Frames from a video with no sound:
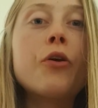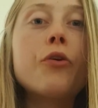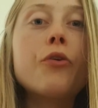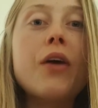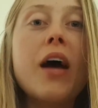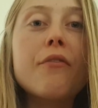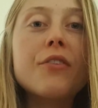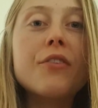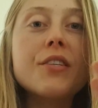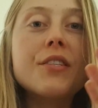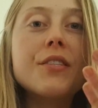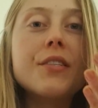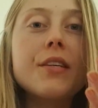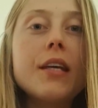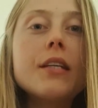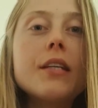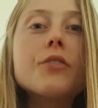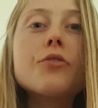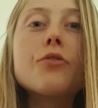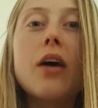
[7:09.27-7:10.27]
You have the
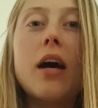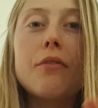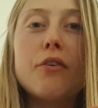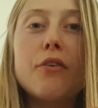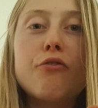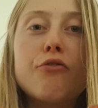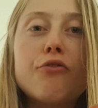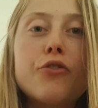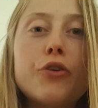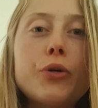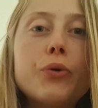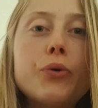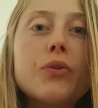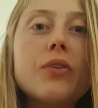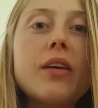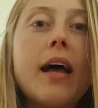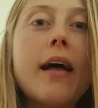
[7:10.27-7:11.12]
seeds, you have the fruit,